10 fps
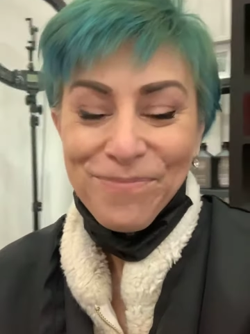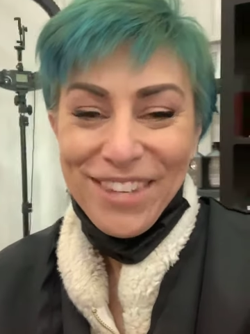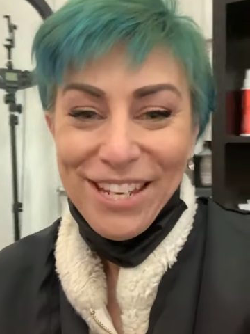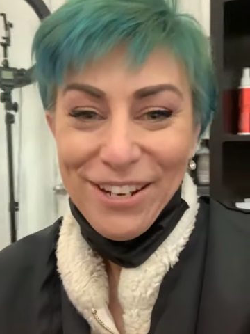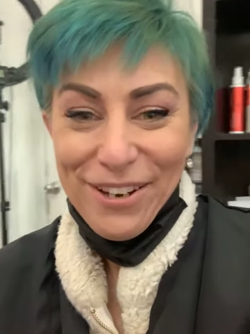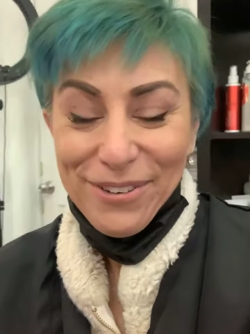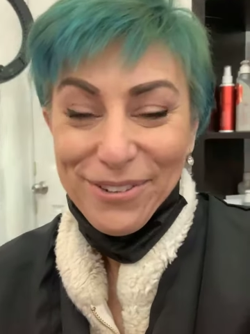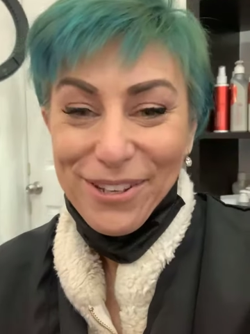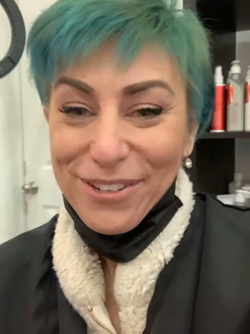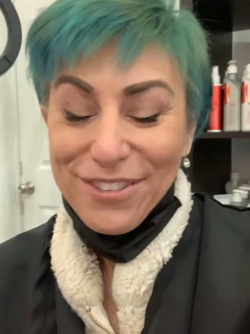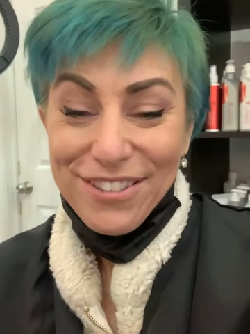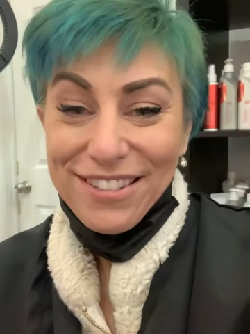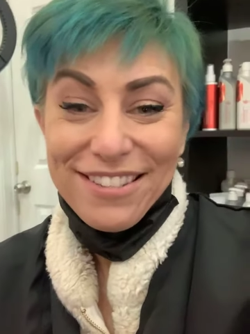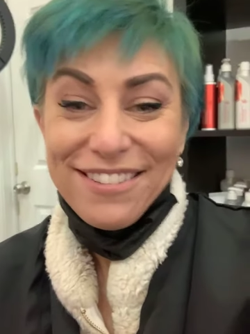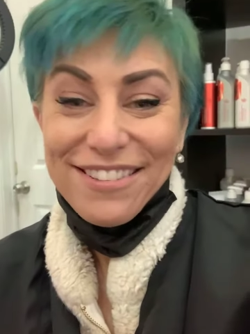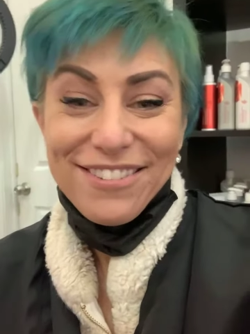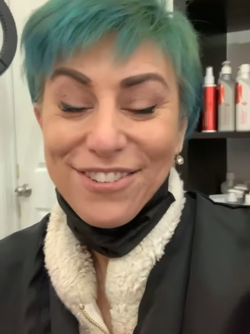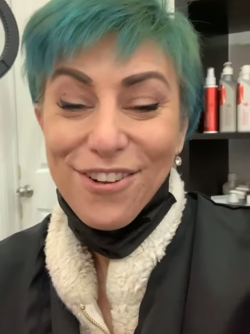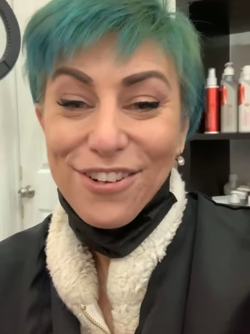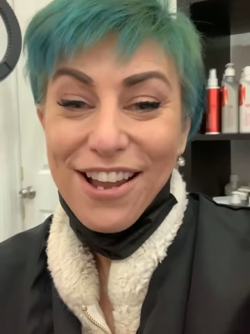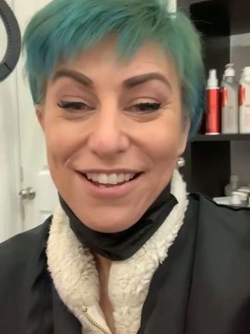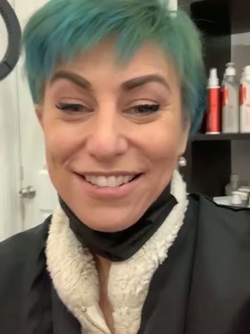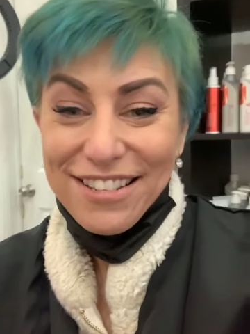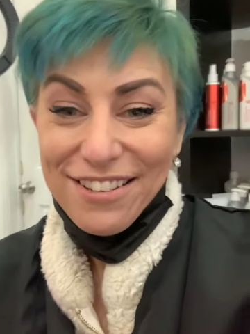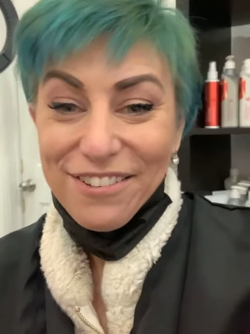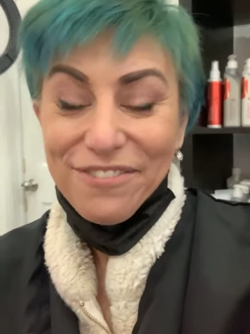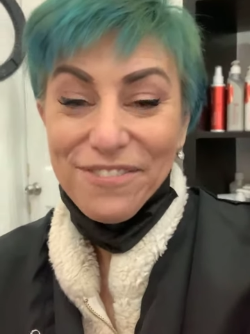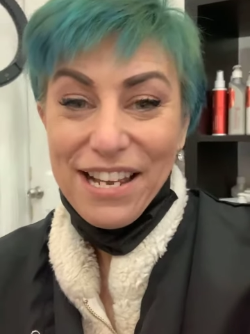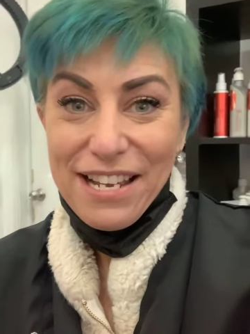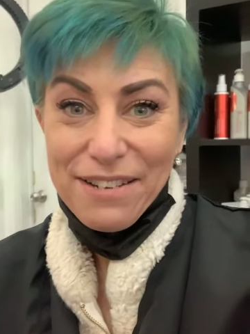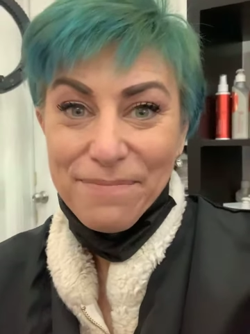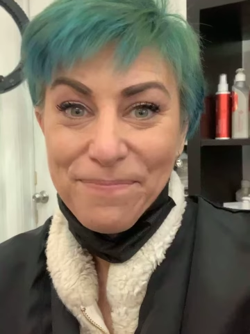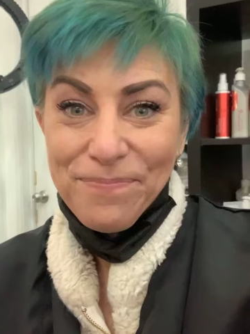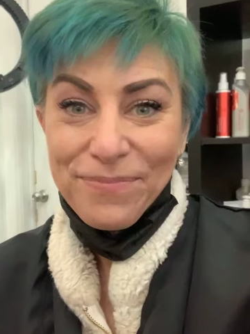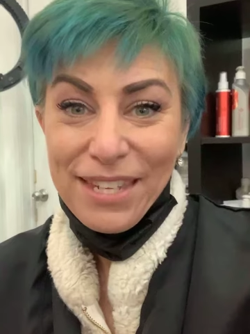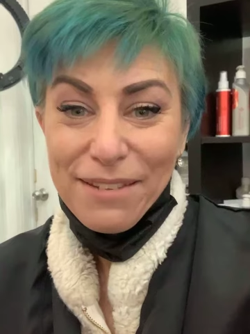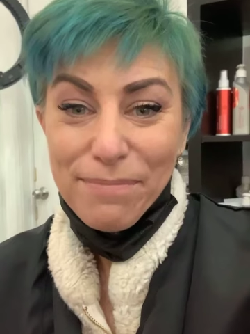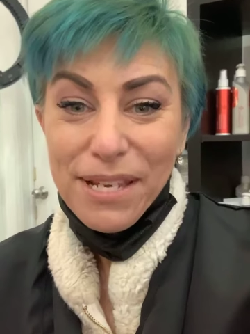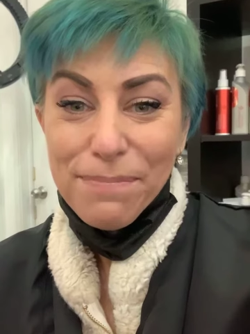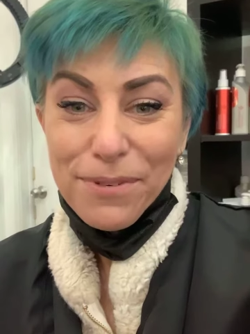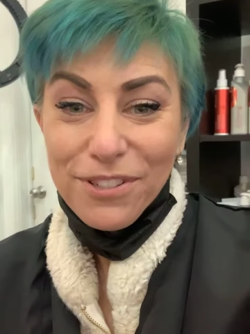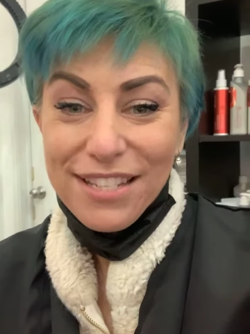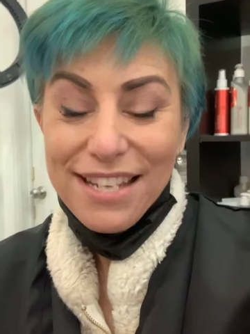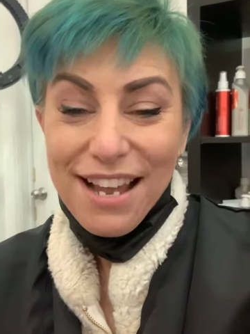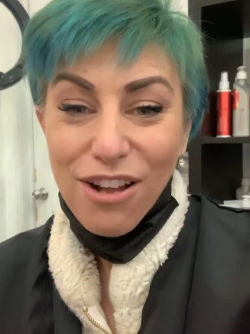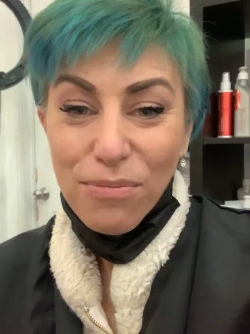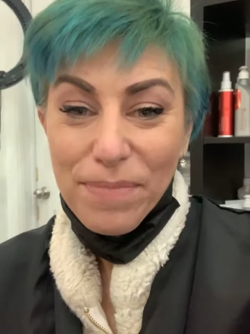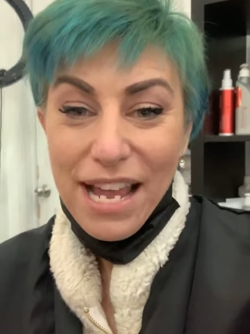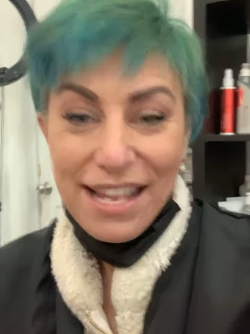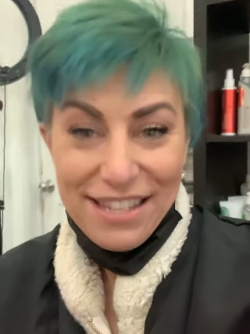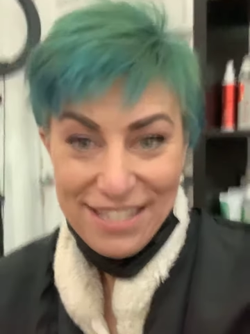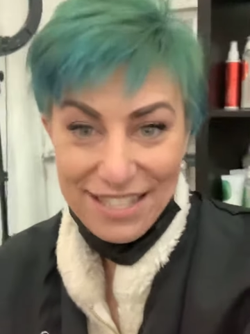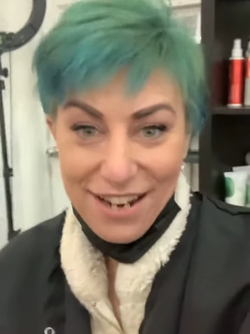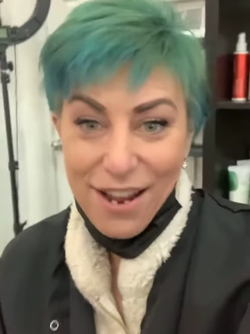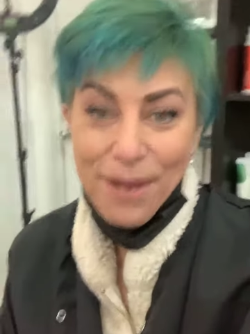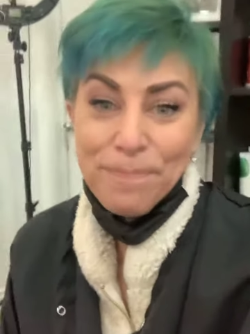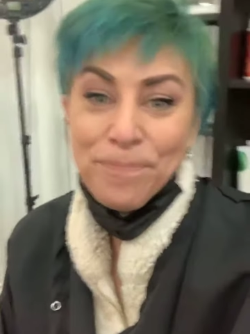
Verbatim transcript: You know, there's there's all kinds of um, people to help at this time.